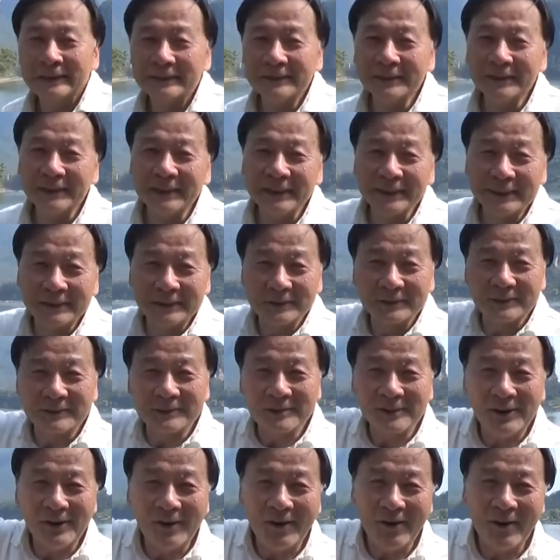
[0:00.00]
You need to
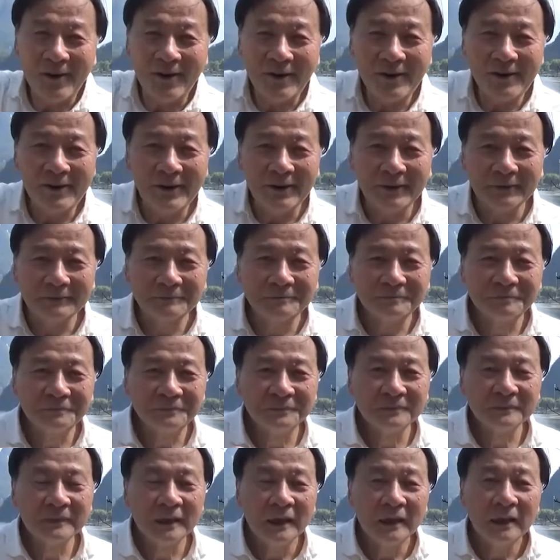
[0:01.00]
turn,
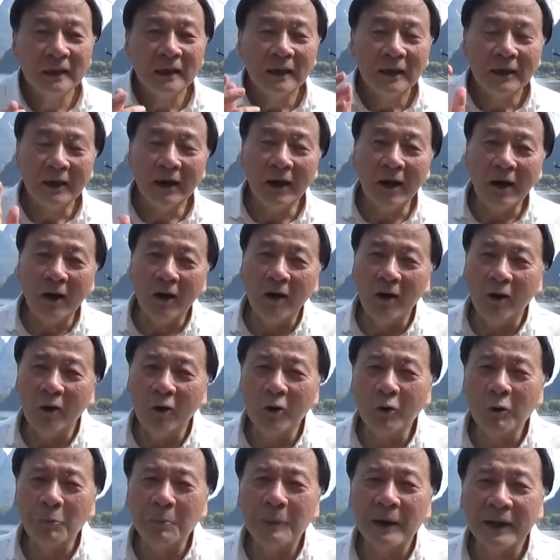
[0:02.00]

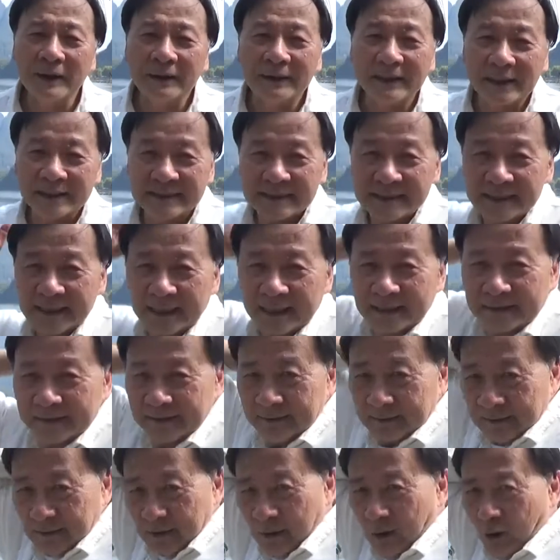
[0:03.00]
open the
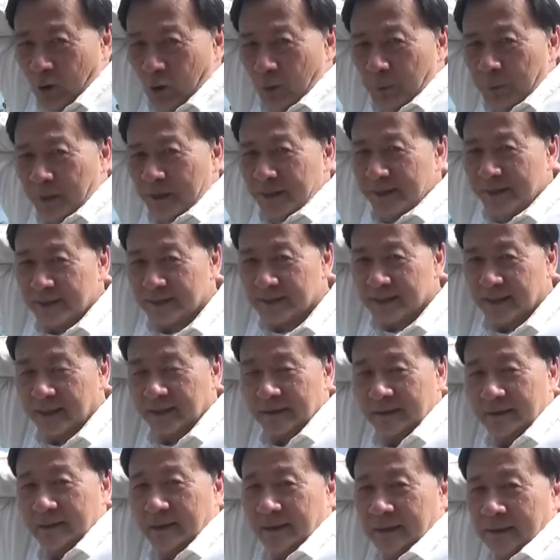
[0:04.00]
center, open the
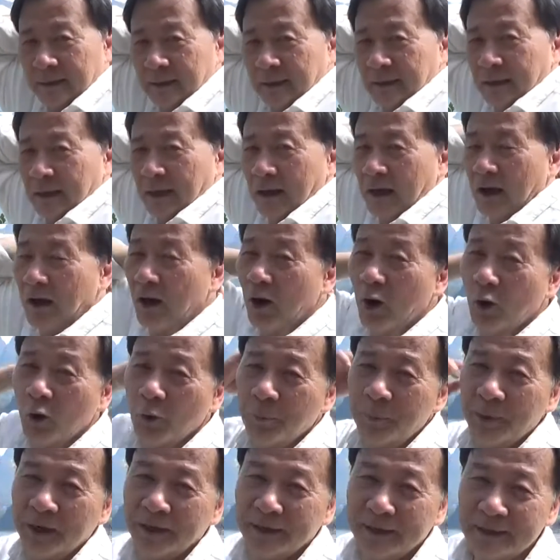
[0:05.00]
center,
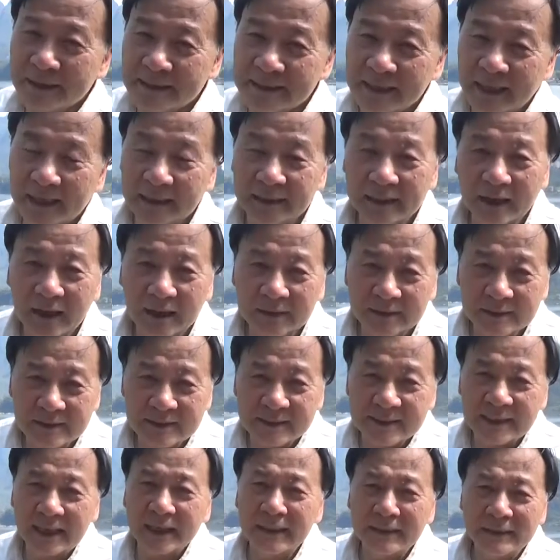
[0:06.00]
open the center. The
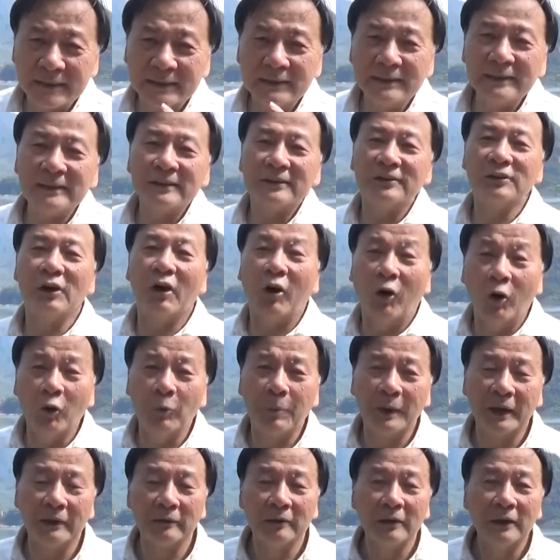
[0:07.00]
center you need to
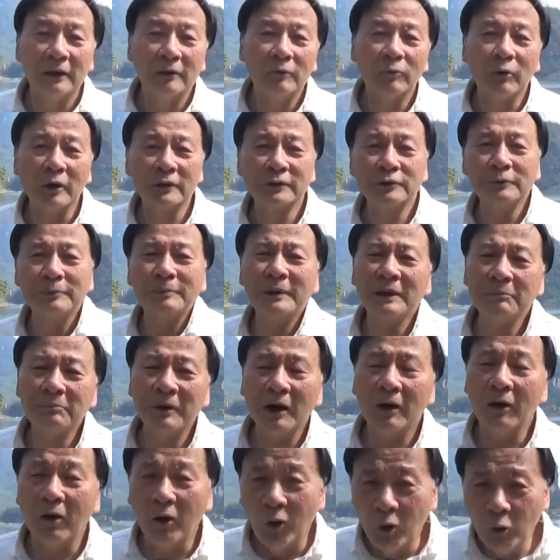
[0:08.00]
open. What do you mean
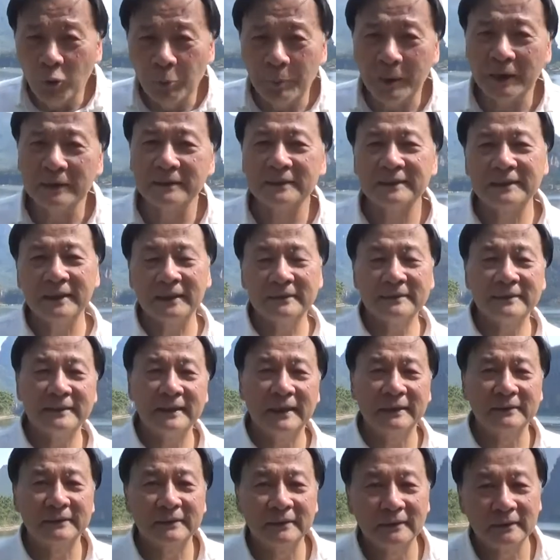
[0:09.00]
by open the
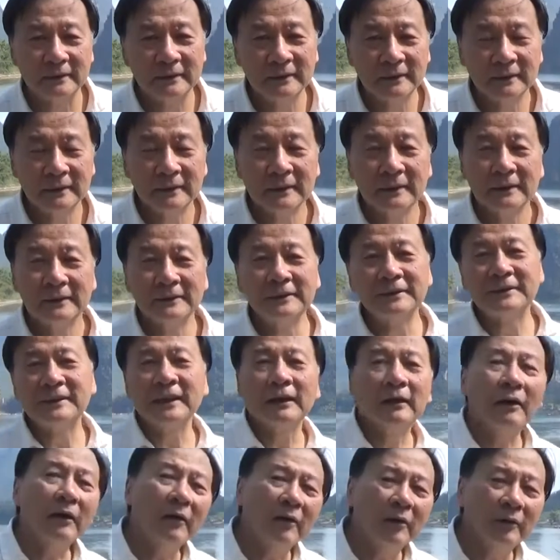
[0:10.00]
center? You say,
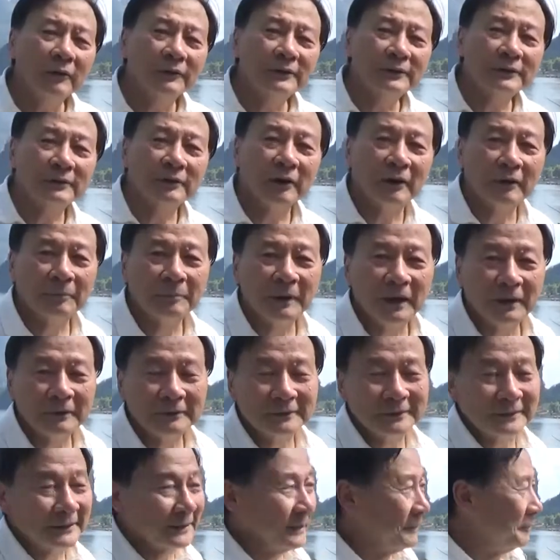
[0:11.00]
oh, you talk about,
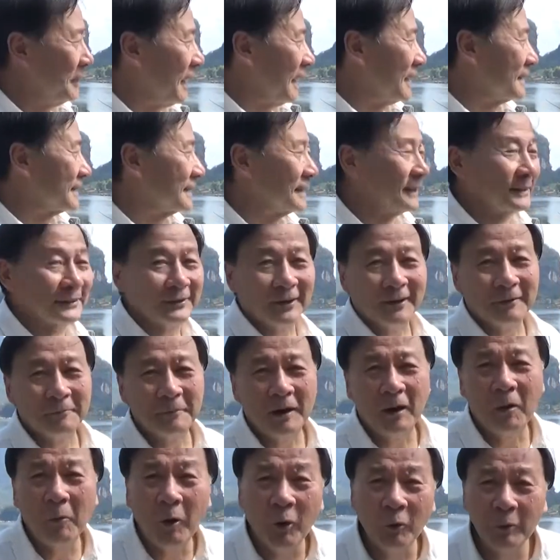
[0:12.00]
the master talk
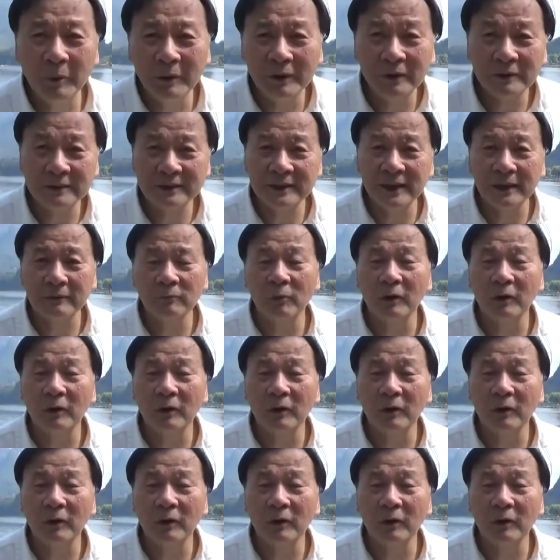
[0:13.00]
about open the center.